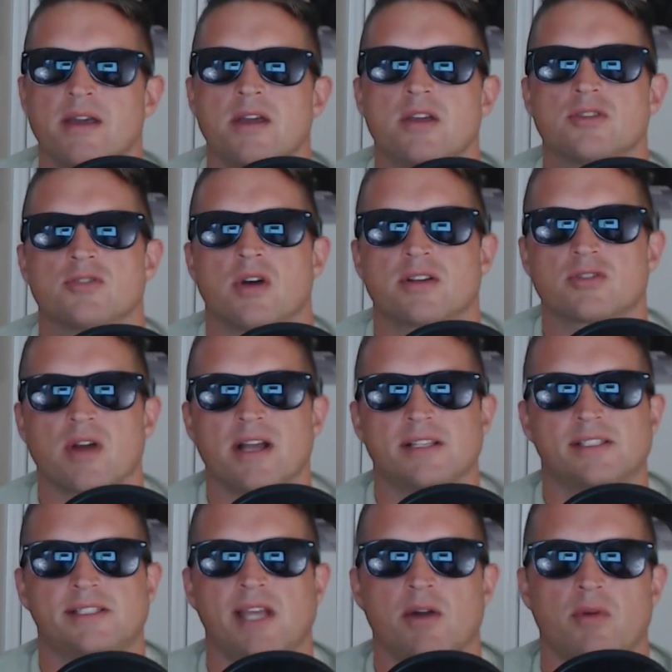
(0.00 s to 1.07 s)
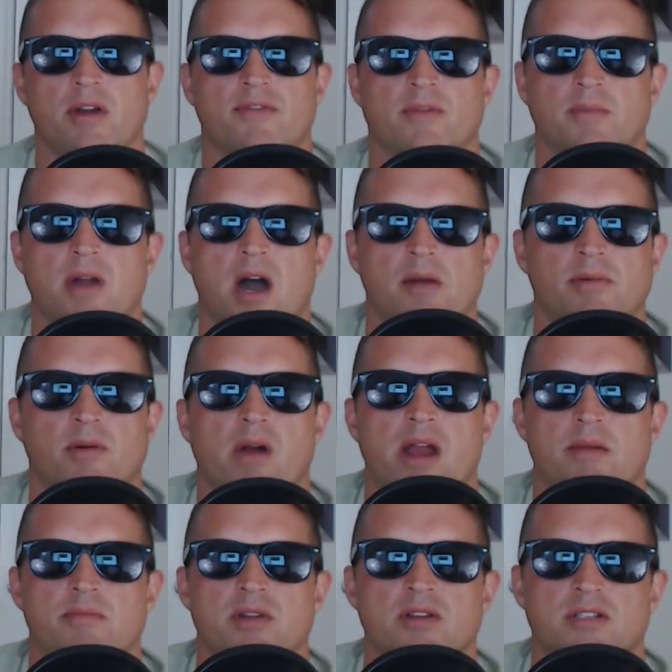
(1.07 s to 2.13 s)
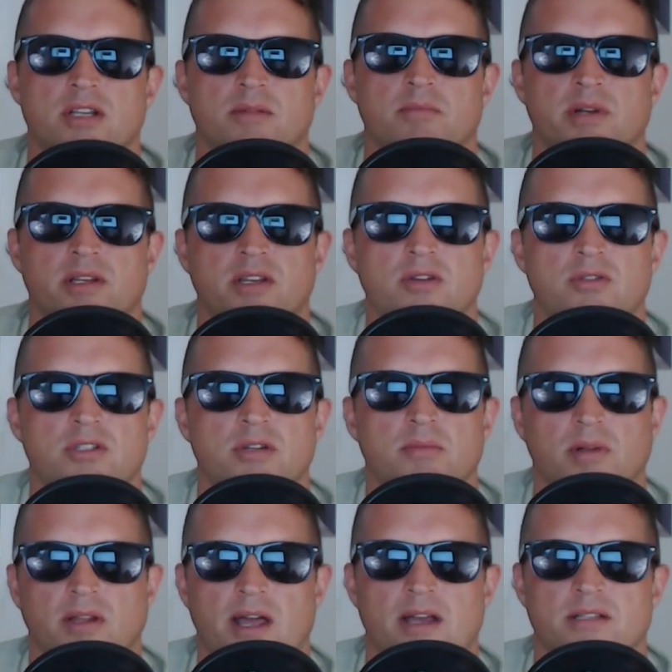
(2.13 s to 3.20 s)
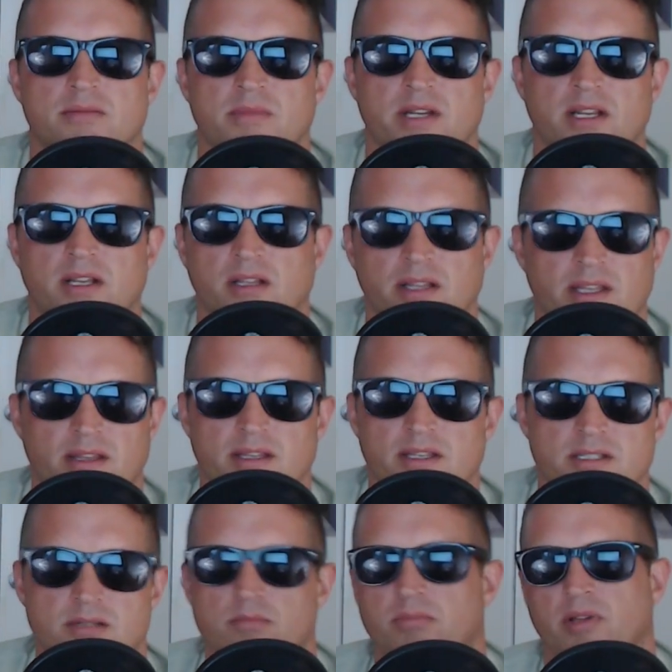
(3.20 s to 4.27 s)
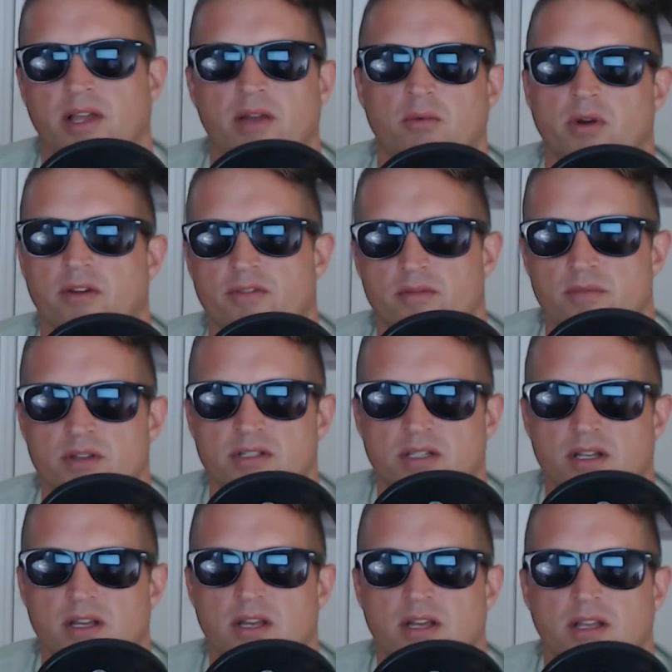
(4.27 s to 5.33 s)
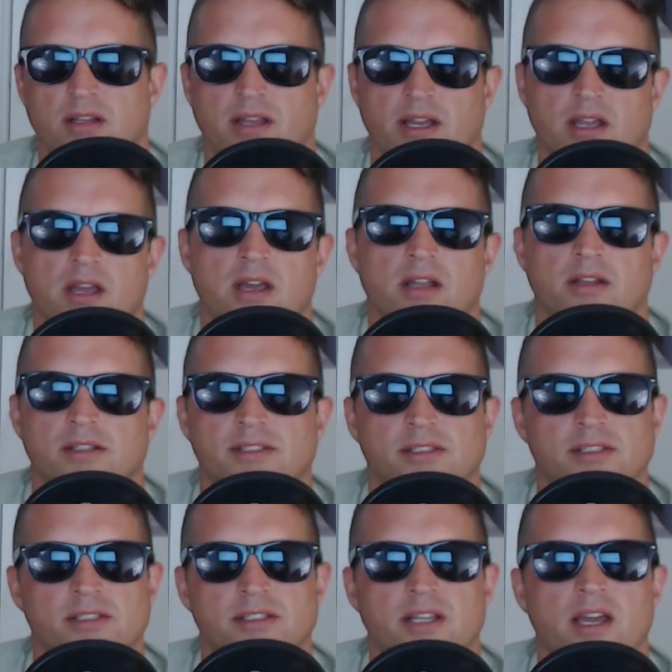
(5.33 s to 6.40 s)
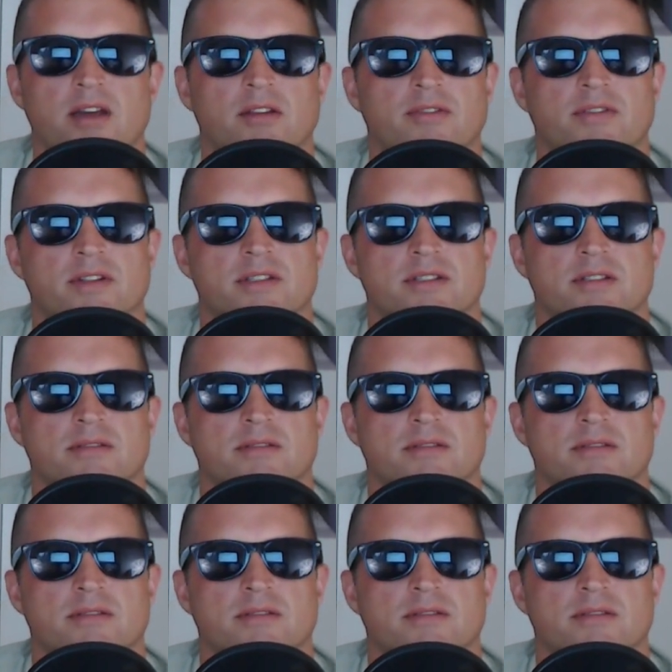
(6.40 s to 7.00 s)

So I try and stay away from copyrighted music, but YouTube allows me to click this and play whatever music. Like, let's listen to Elephants.